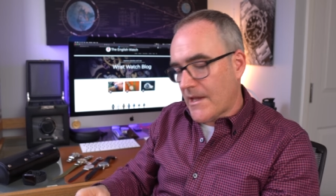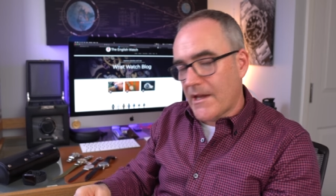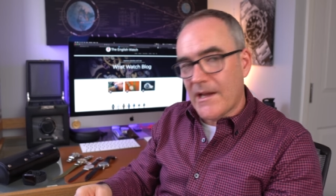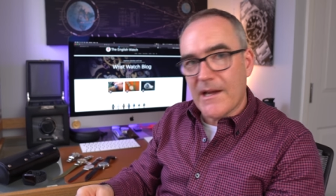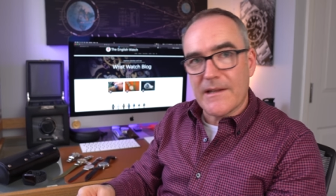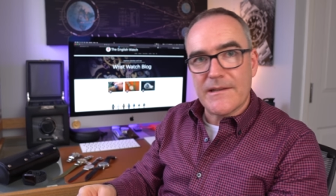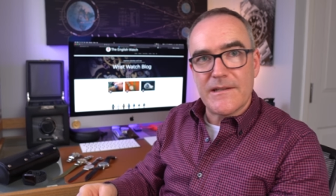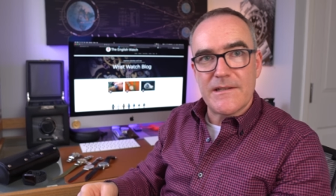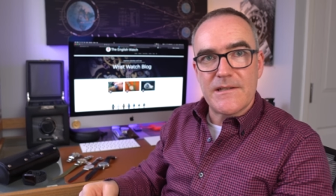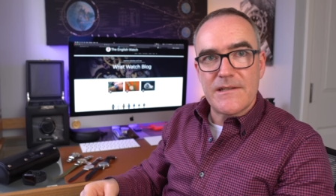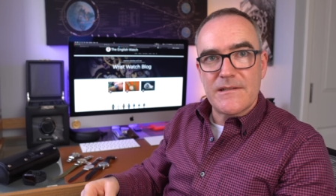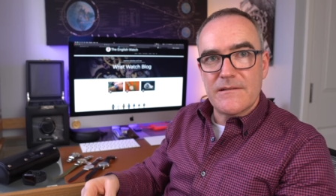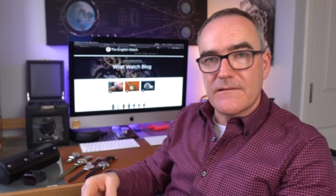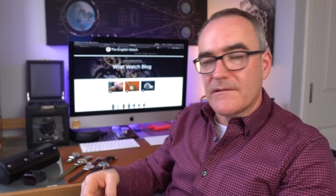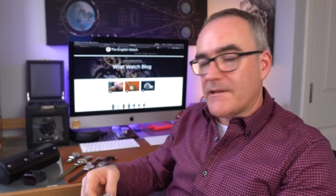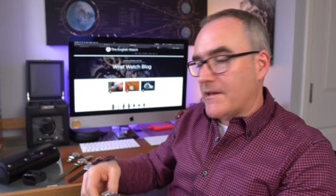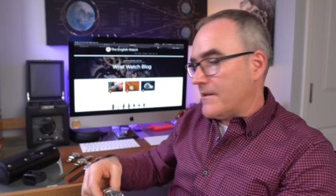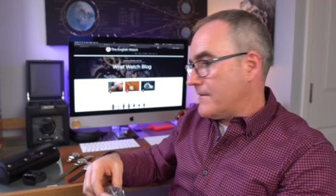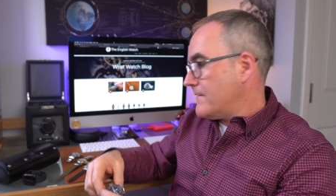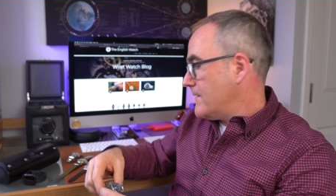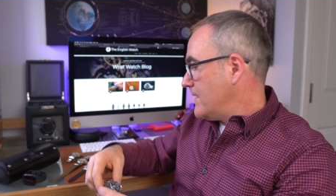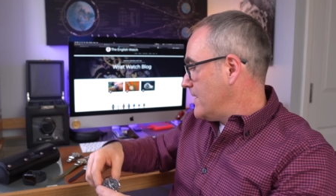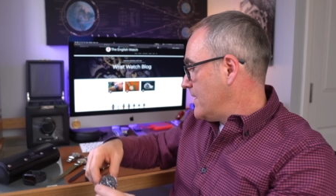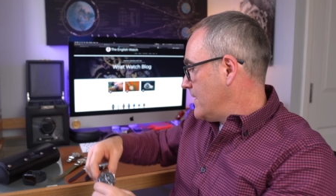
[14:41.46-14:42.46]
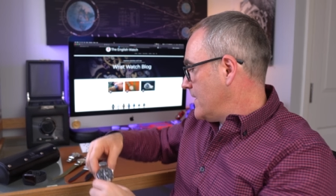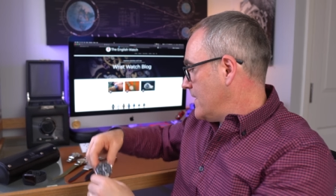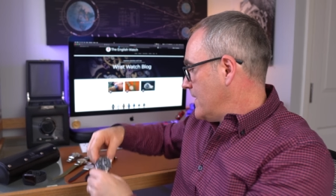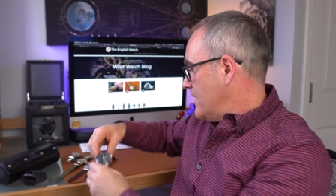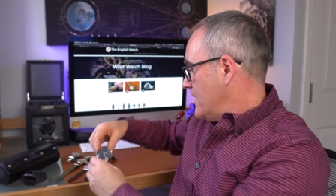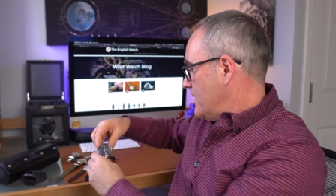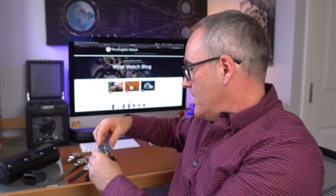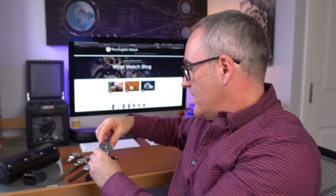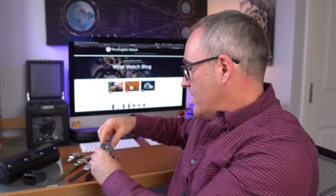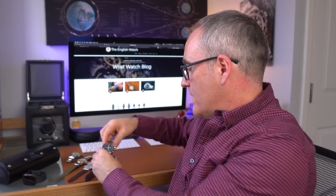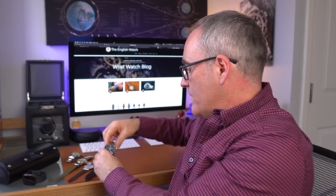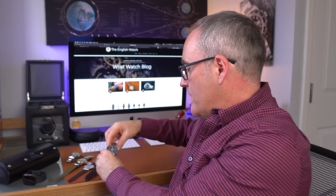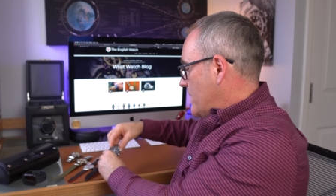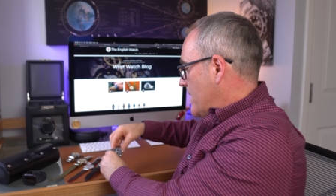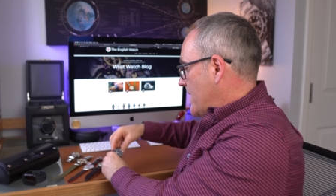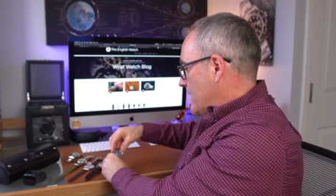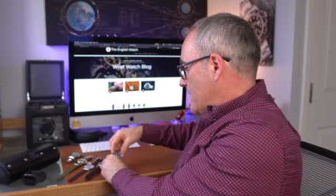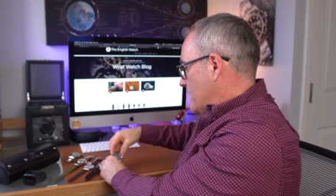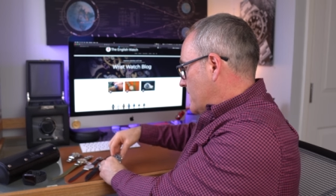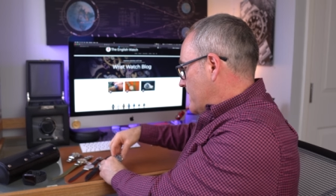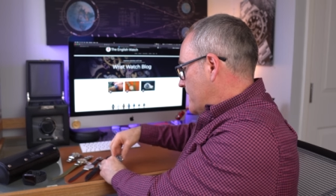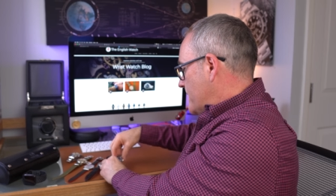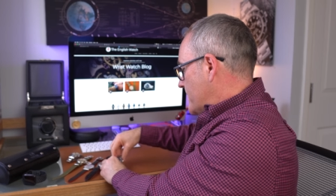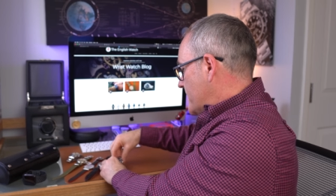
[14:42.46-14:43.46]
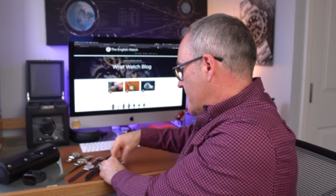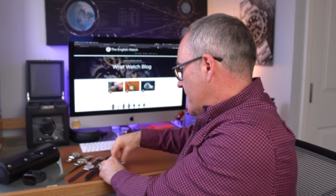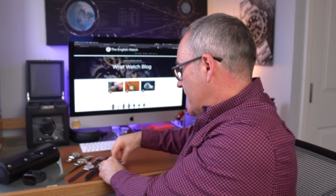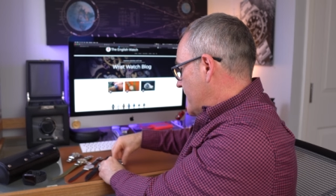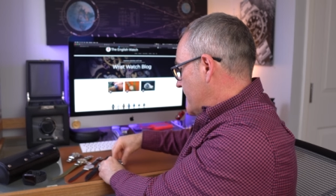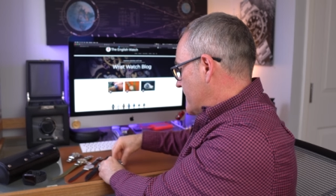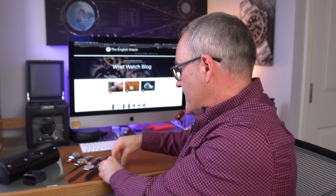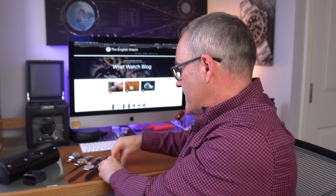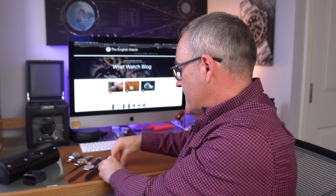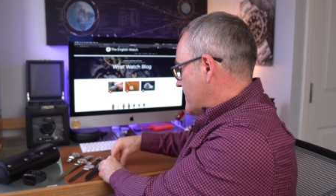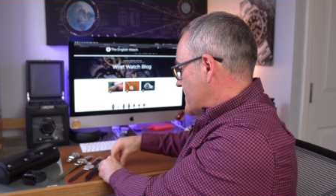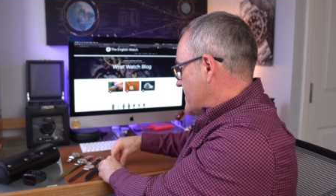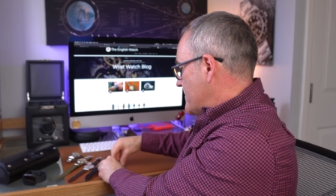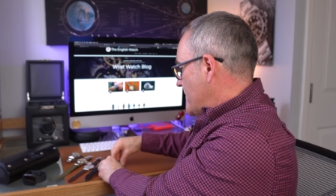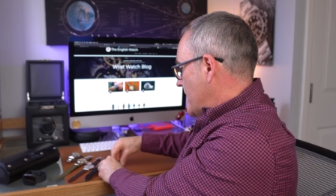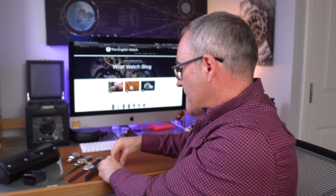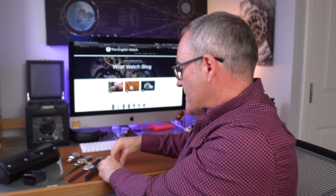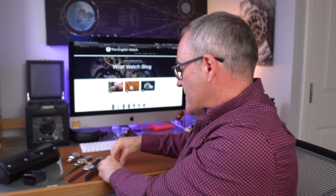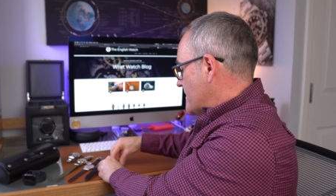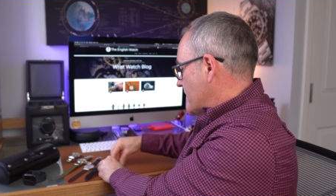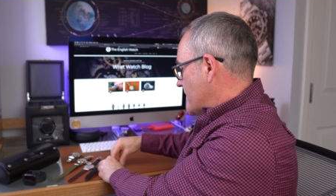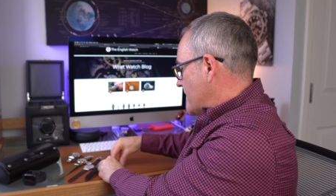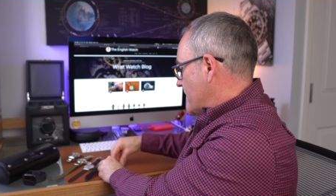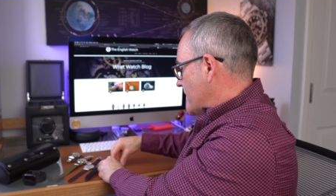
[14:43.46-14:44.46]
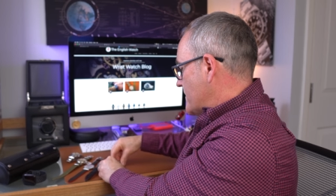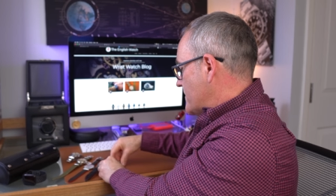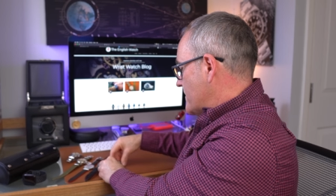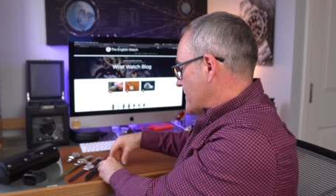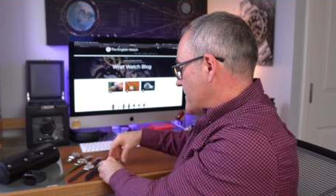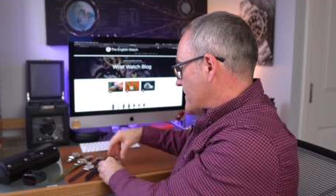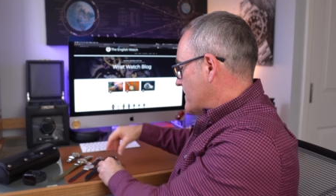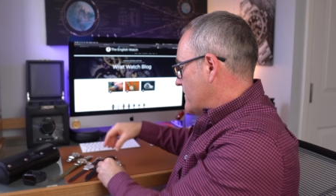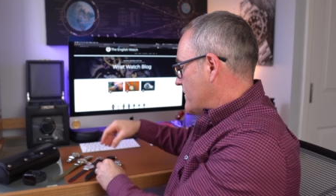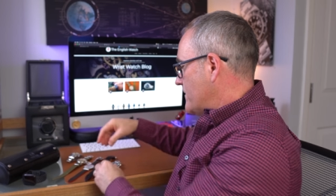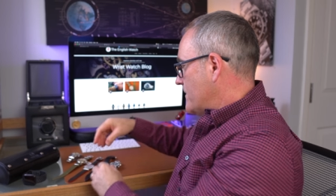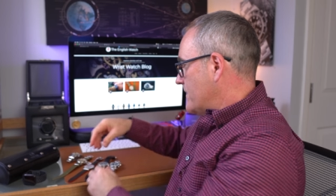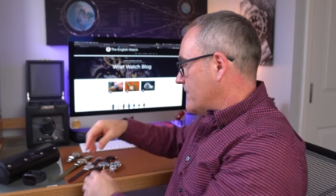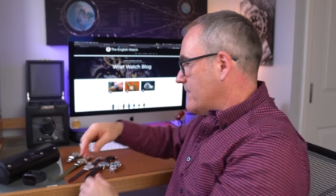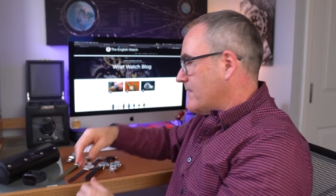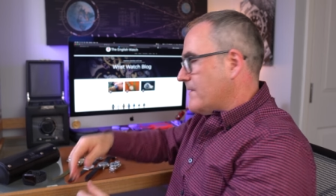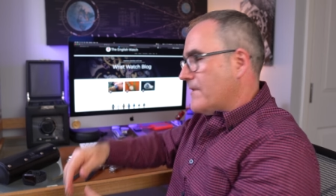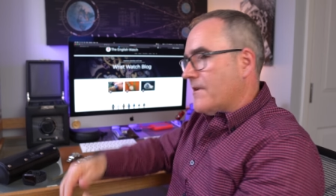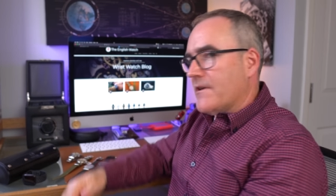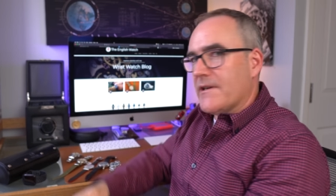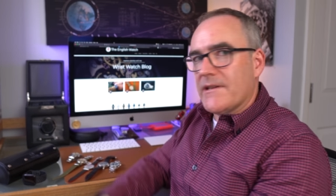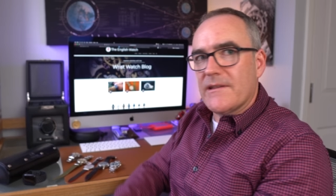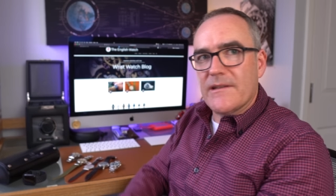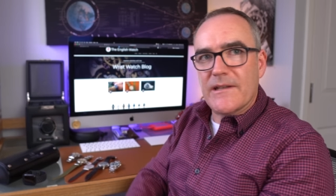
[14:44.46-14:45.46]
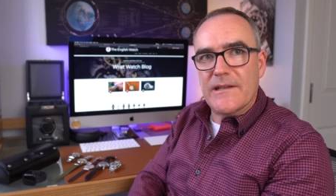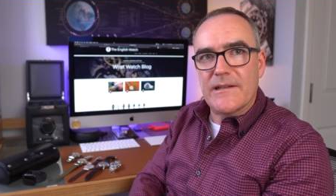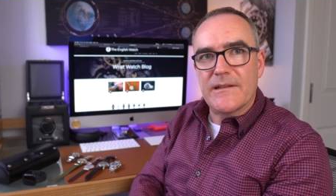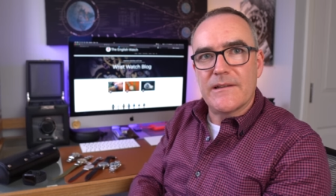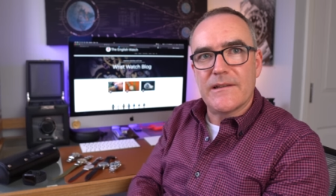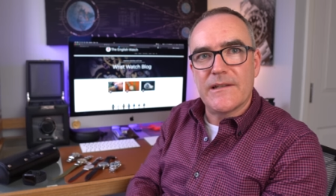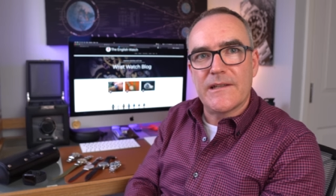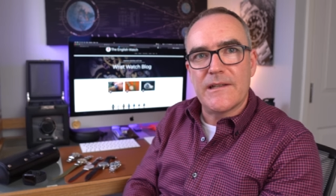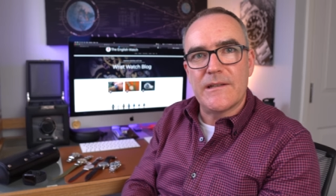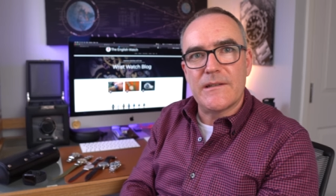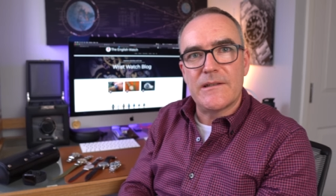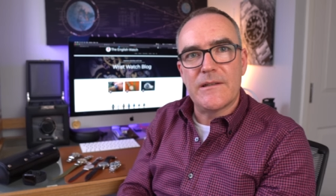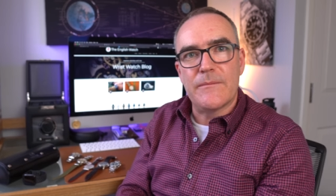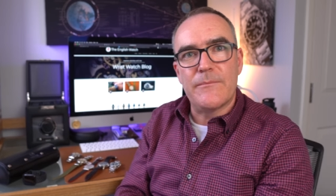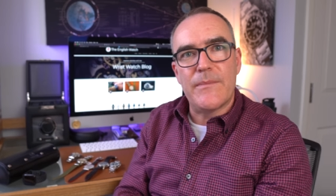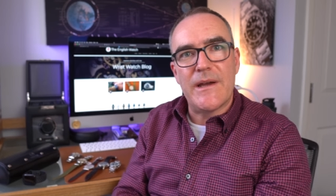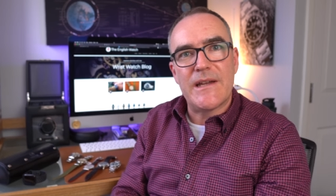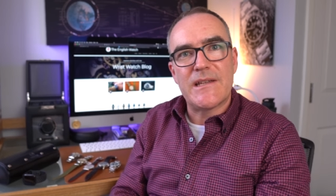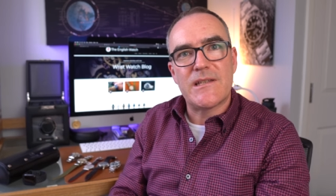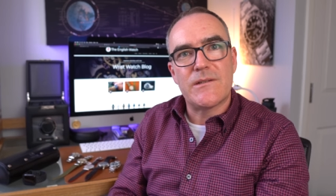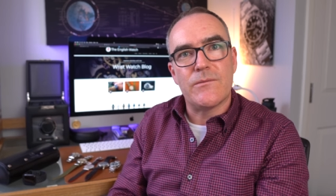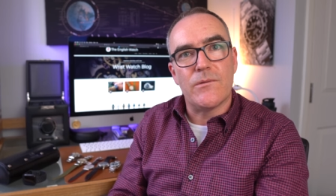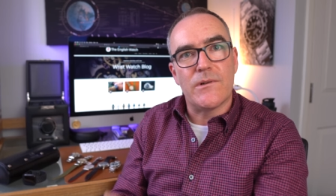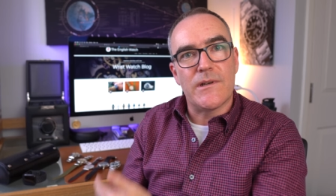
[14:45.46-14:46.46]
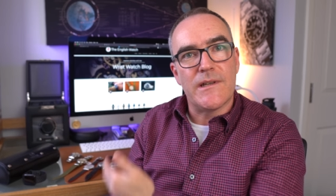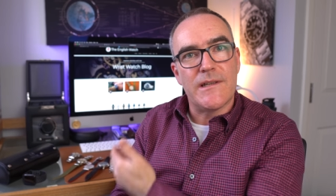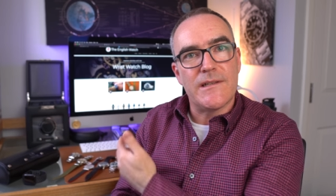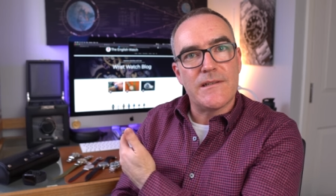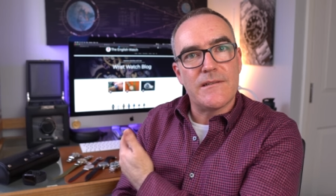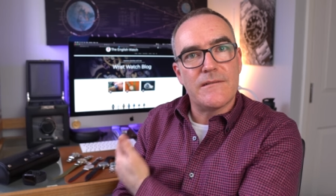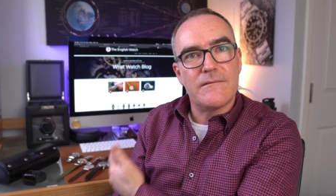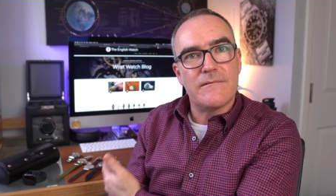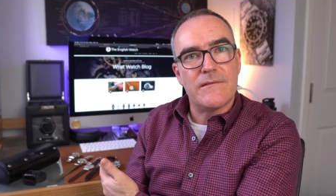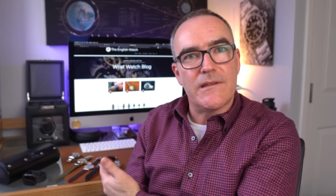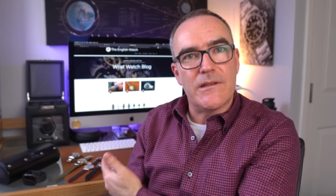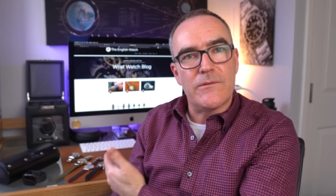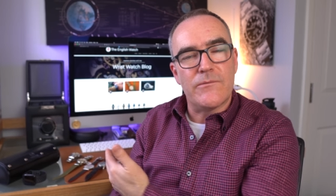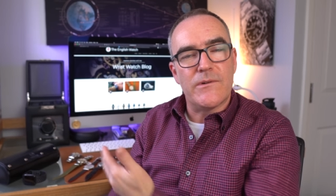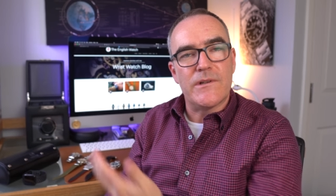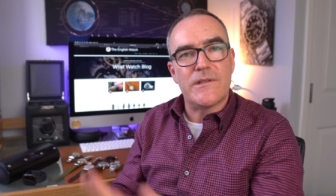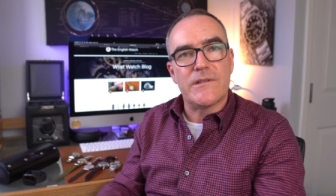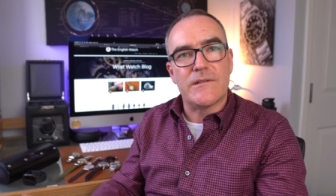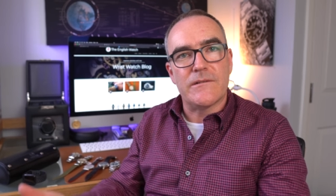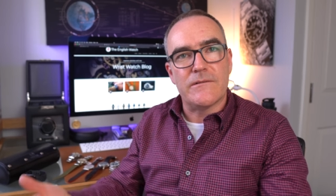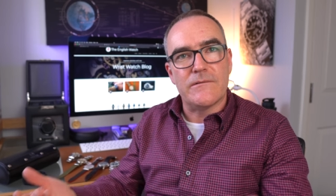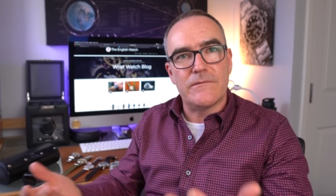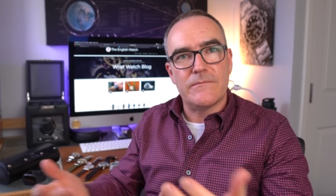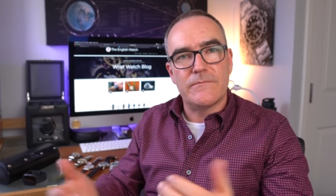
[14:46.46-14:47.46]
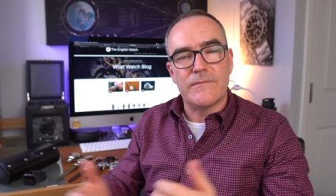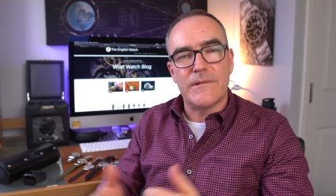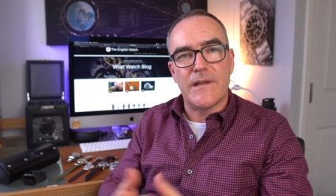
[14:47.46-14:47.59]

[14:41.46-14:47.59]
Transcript: and this you know, you can pay a lot for the special editions, but I think the the best one is the original.